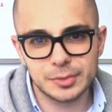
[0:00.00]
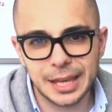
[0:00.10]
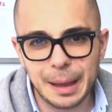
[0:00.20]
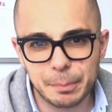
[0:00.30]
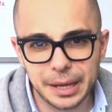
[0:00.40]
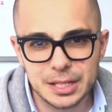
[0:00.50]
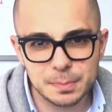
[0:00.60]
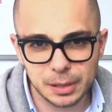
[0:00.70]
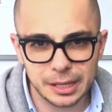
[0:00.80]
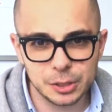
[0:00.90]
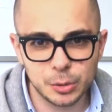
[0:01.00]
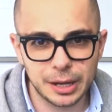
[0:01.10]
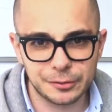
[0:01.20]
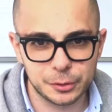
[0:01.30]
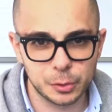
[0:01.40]
Campaigns plateau
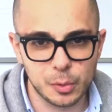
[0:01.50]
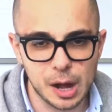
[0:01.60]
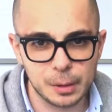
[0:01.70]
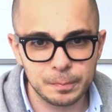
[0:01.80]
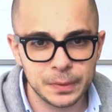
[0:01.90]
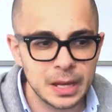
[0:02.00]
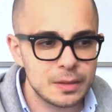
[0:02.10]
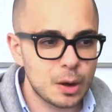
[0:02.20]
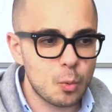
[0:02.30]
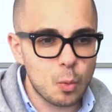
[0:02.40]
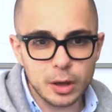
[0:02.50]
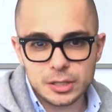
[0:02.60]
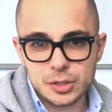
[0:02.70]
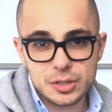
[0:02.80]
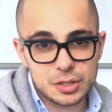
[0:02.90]
after a while. Now,
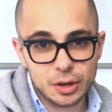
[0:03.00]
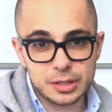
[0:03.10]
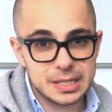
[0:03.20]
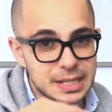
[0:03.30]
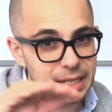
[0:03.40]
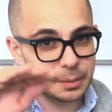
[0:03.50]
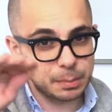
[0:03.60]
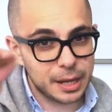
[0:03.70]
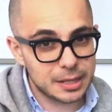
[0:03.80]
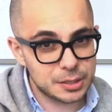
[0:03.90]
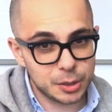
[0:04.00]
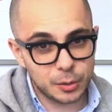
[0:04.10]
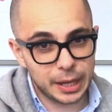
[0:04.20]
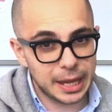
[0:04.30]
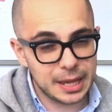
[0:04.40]
once you start seeing a
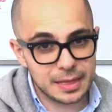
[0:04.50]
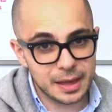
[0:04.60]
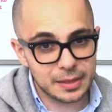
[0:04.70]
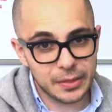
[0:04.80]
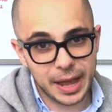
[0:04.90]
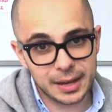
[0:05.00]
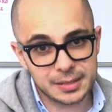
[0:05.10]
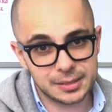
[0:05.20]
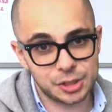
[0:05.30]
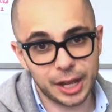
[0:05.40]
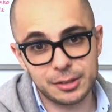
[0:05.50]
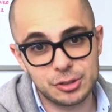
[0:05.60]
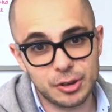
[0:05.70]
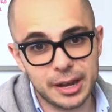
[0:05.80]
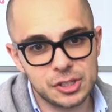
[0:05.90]
plateau in that channel
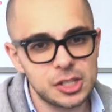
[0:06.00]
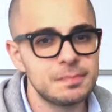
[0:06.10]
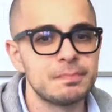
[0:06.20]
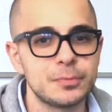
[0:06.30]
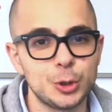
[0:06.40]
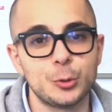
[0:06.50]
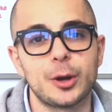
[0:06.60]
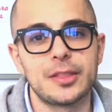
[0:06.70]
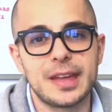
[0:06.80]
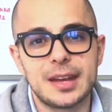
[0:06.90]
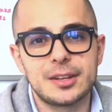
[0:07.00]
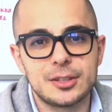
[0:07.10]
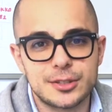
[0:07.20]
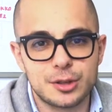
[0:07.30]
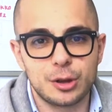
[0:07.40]
strategy, you want to
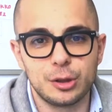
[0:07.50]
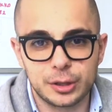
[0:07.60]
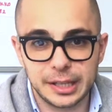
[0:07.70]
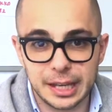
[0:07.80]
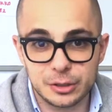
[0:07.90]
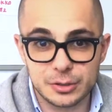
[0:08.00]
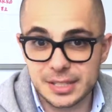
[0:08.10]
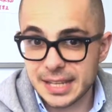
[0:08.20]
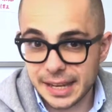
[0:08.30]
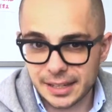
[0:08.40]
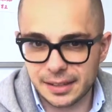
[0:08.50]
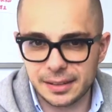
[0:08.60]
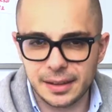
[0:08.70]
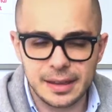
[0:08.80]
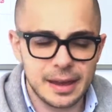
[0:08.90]
then start looking at your
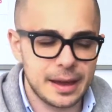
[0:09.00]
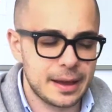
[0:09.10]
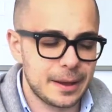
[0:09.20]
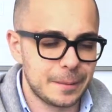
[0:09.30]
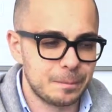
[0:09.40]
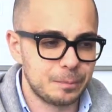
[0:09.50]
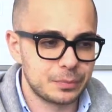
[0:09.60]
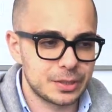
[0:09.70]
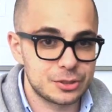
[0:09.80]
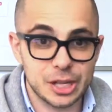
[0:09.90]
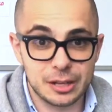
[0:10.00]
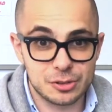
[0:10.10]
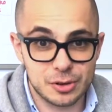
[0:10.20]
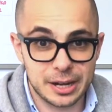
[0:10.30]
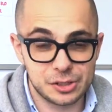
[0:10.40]
second channel
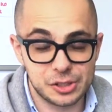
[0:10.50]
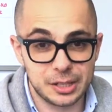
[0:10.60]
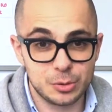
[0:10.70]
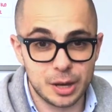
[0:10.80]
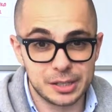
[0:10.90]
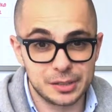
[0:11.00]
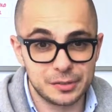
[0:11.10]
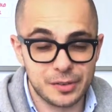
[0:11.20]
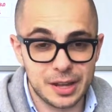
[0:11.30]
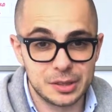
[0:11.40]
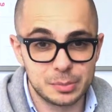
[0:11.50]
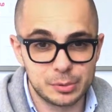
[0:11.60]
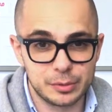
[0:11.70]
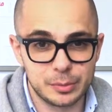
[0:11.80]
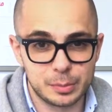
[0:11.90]
strategy that you identified in the